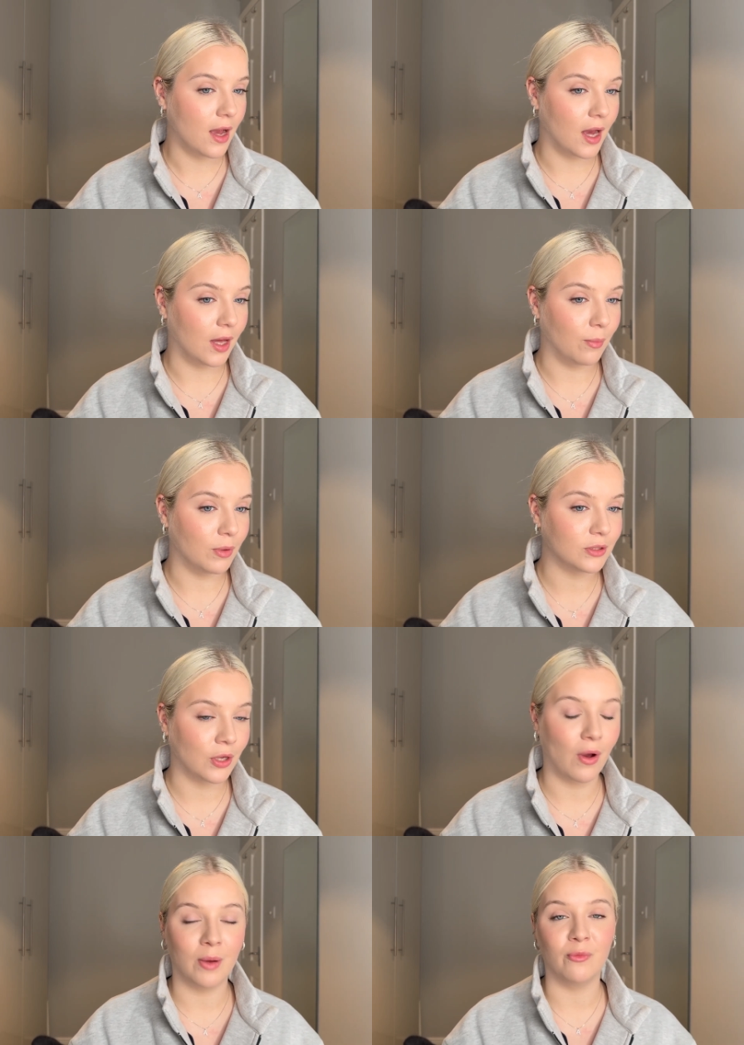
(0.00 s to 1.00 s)
Um, so
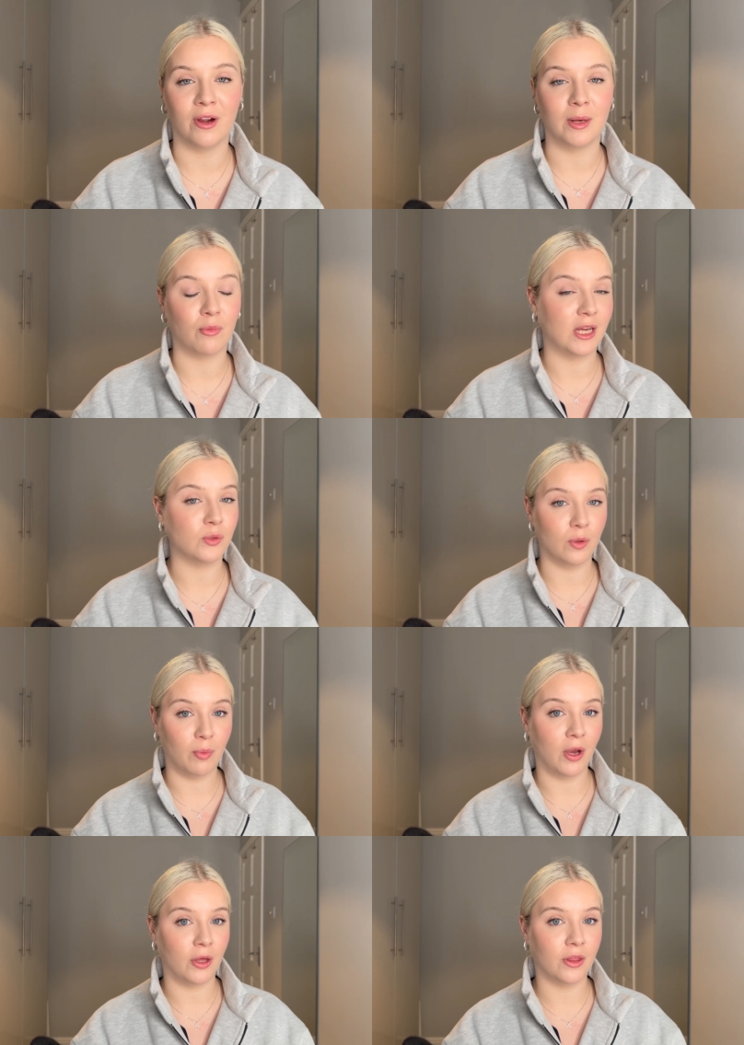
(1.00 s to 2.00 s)
I'm very impressed with
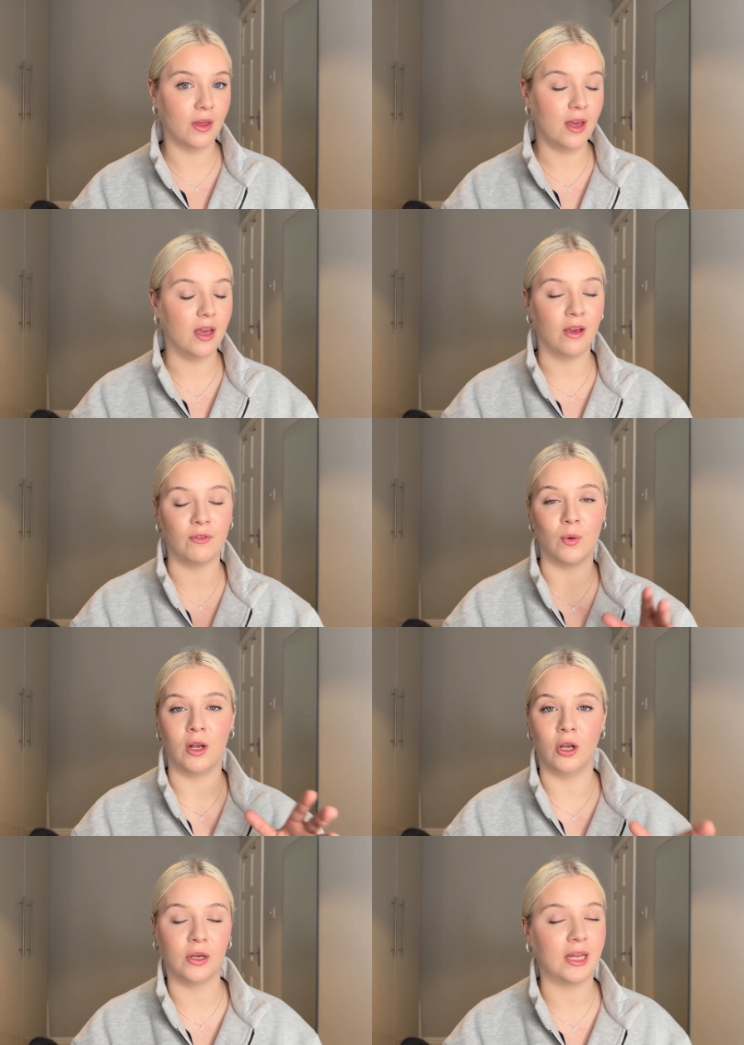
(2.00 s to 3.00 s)
both. If you are
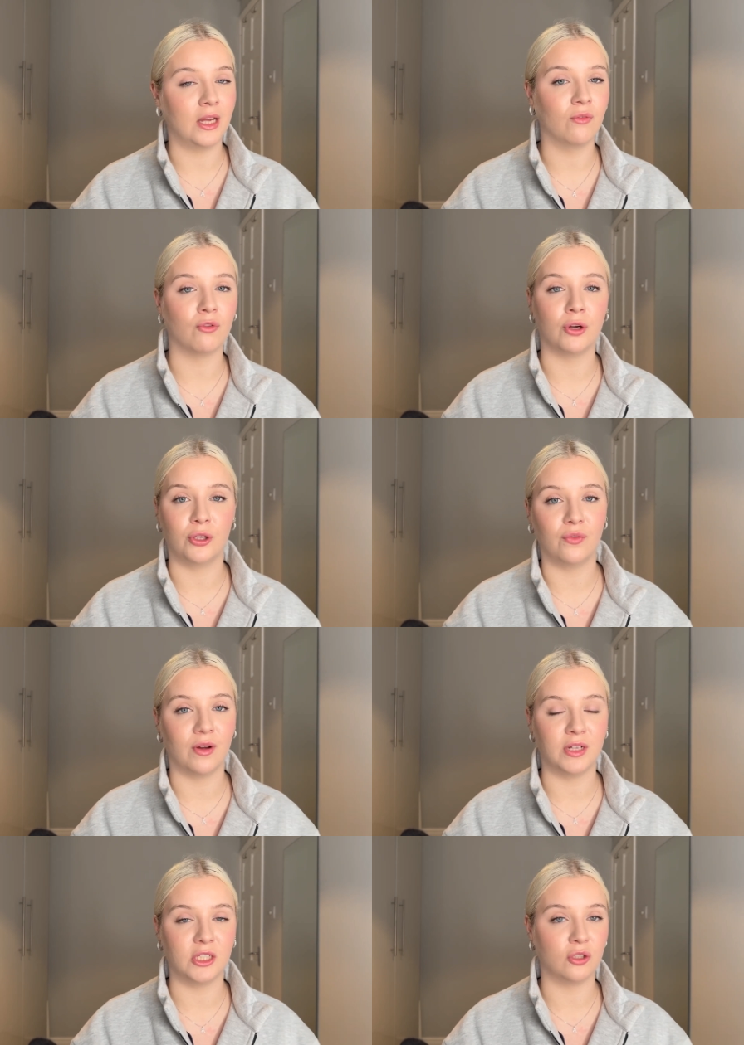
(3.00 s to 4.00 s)
looking for a new
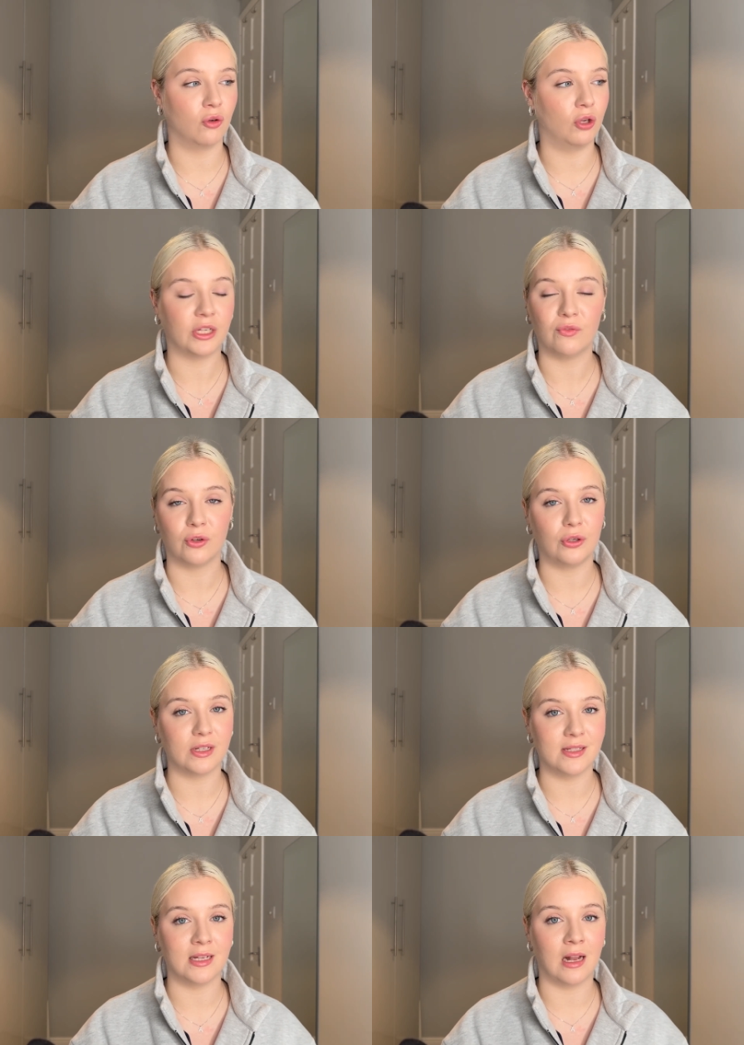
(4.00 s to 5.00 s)
foundation or looking for a new
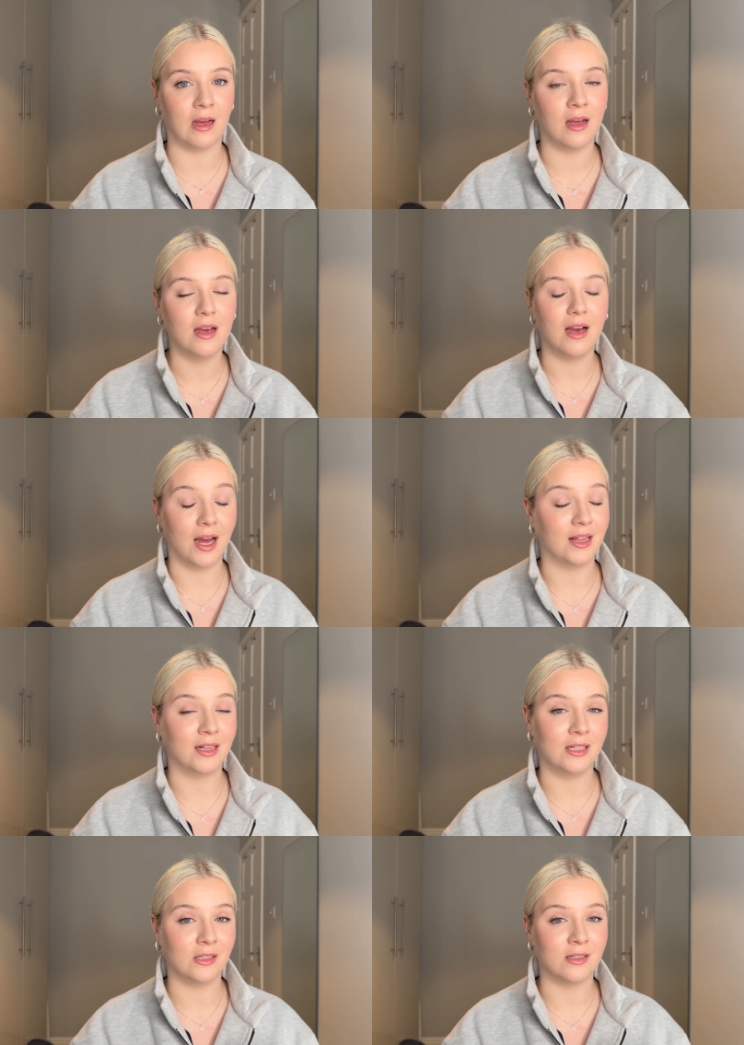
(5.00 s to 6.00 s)
concealer, I think
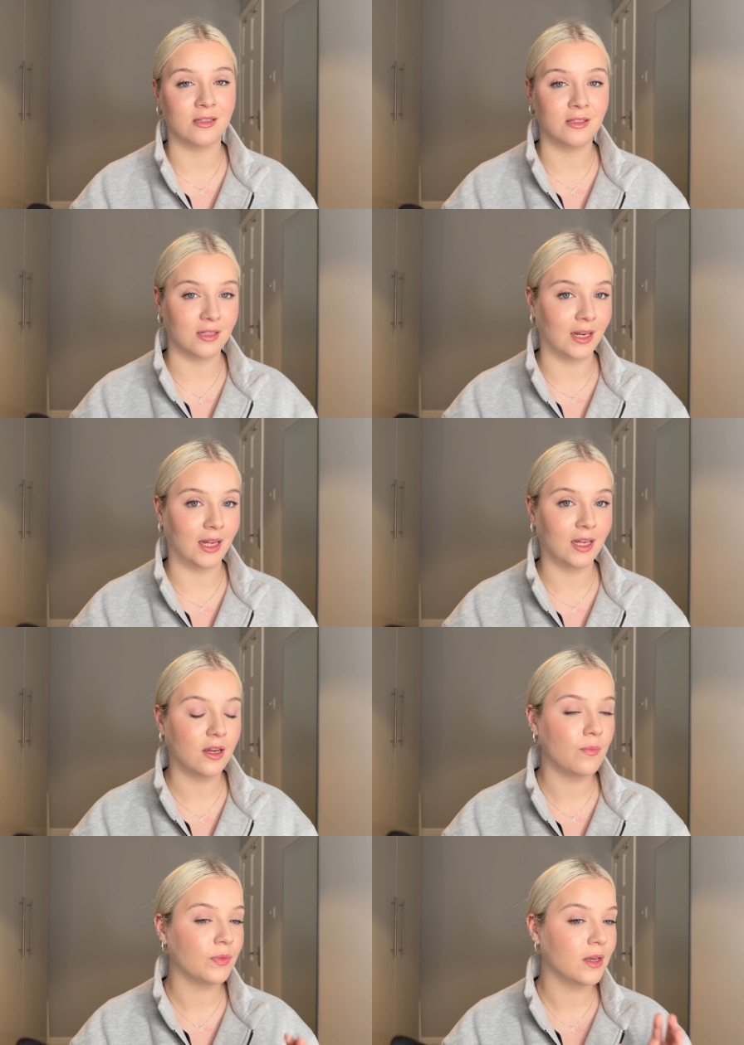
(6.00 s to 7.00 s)
these are stunning.
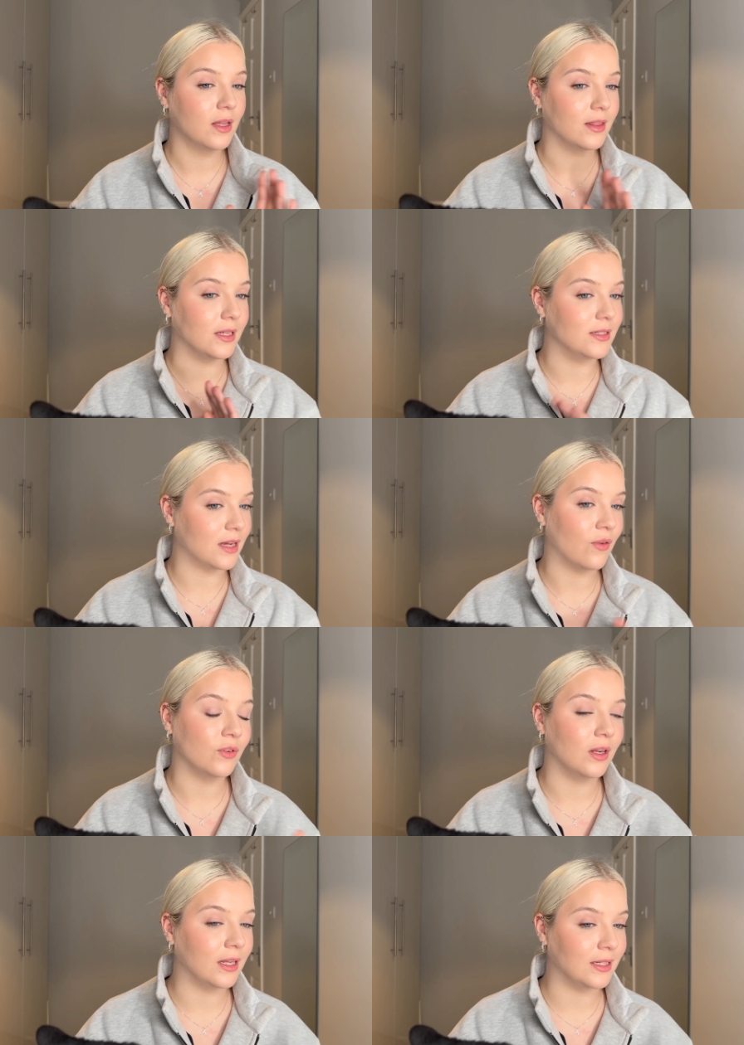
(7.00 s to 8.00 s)
They
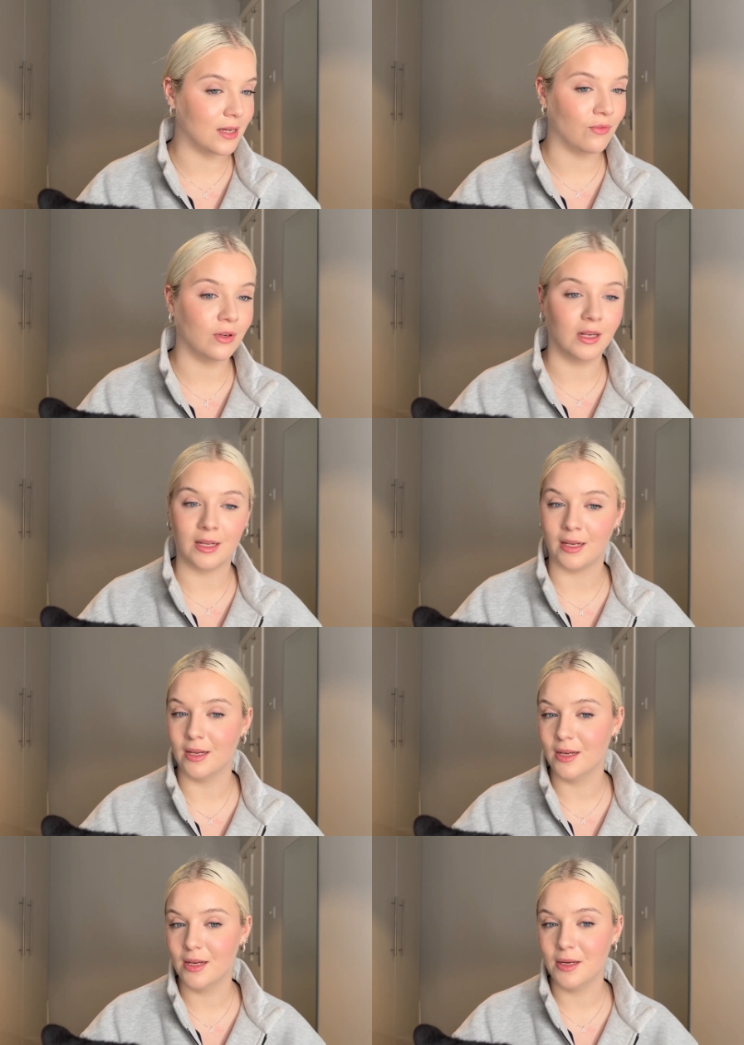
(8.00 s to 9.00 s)
definitely, definitely
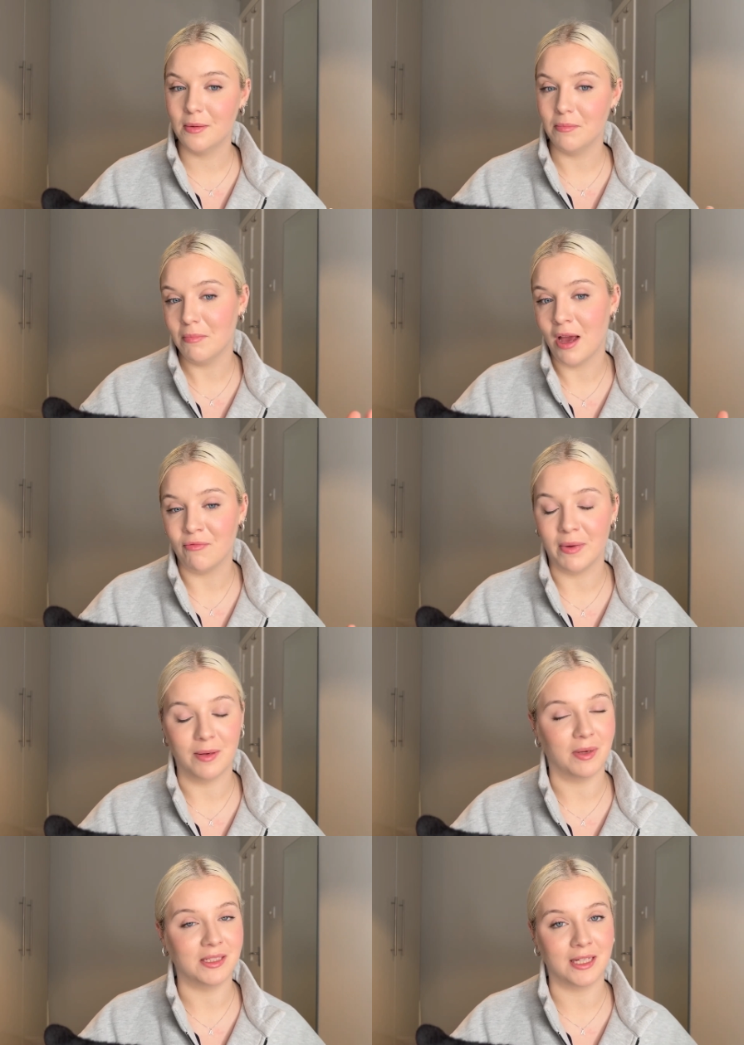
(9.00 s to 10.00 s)
have made
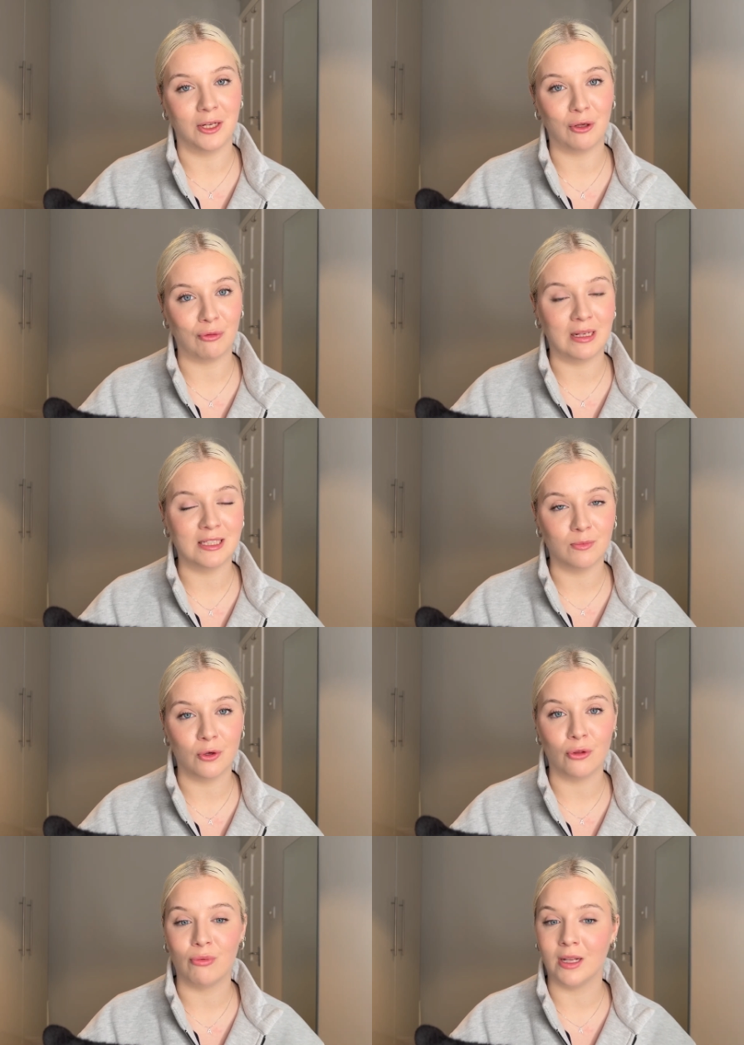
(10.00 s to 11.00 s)
my skin look really
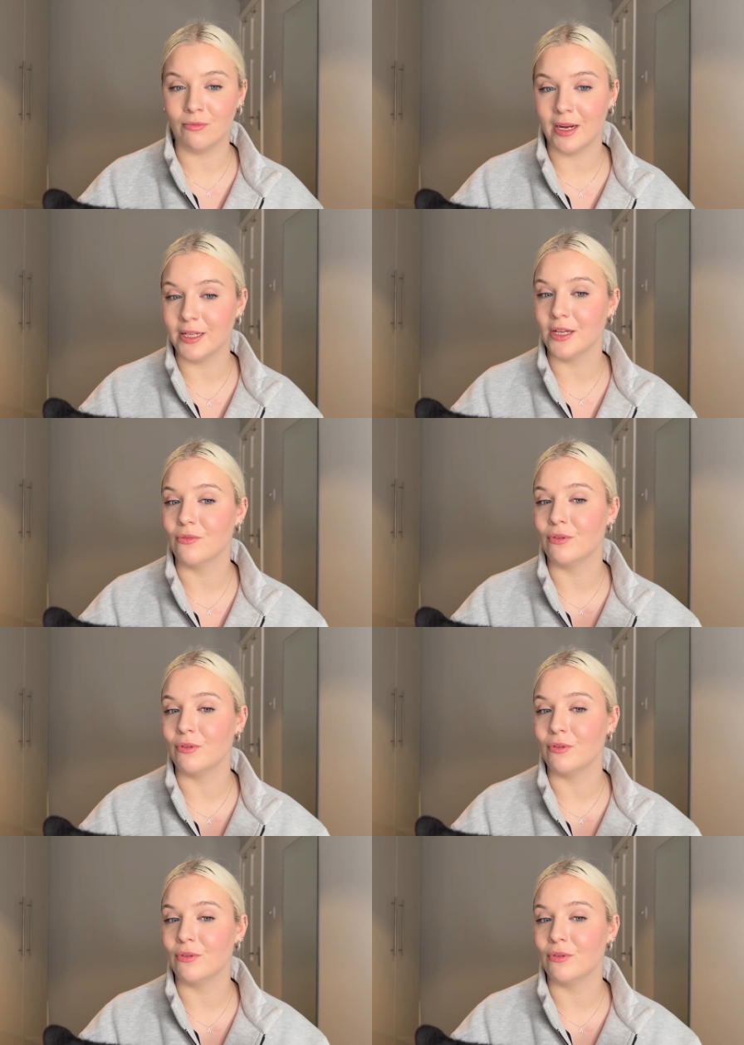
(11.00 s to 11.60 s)
smooth, really radiant,